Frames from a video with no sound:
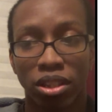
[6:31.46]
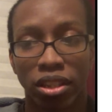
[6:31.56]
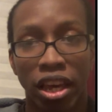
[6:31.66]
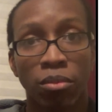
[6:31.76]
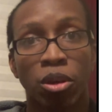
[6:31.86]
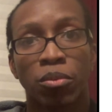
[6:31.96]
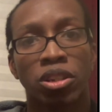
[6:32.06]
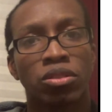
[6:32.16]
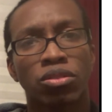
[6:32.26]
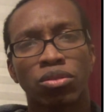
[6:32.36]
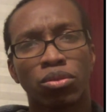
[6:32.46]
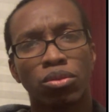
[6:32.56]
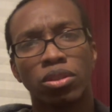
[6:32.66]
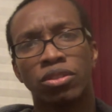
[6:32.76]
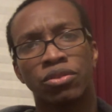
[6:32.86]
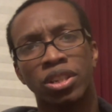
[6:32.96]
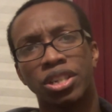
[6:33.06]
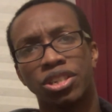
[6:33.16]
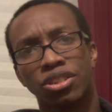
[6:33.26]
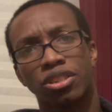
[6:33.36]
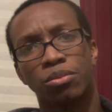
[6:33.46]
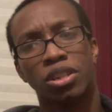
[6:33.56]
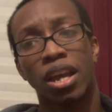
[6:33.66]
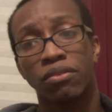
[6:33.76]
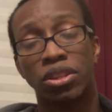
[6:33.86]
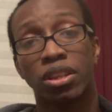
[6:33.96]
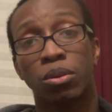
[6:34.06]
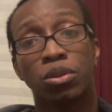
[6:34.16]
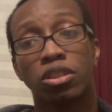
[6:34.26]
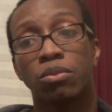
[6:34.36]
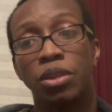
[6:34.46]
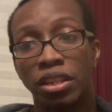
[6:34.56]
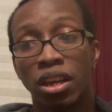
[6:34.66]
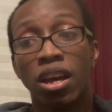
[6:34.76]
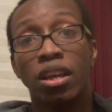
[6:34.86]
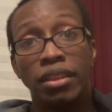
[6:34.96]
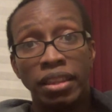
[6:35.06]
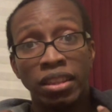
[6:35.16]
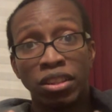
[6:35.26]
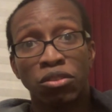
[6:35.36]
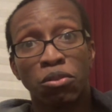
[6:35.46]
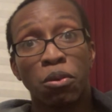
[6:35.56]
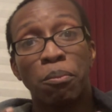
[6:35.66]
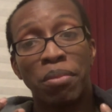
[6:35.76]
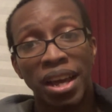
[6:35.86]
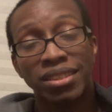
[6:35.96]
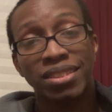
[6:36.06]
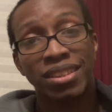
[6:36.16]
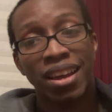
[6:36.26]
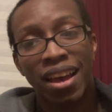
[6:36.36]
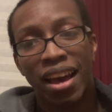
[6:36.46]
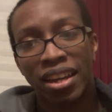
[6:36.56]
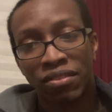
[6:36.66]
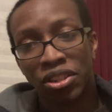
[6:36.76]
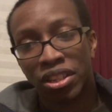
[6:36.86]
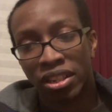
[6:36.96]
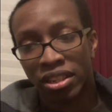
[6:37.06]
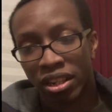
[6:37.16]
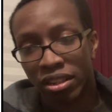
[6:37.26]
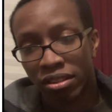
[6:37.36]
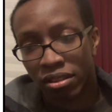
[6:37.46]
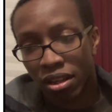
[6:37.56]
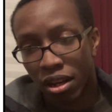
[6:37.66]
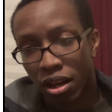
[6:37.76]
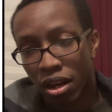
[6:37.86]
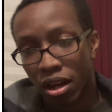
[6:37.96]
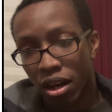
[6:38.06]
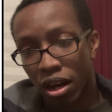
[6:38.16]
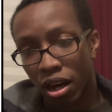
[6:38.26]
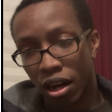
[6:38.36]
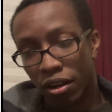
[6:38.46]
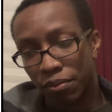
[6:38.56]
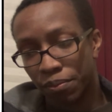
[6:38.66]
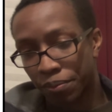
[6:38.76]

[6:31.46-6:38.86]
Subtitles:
gaming, but in school and relationships and everything. He wants to be the literal best at everything he does. Hold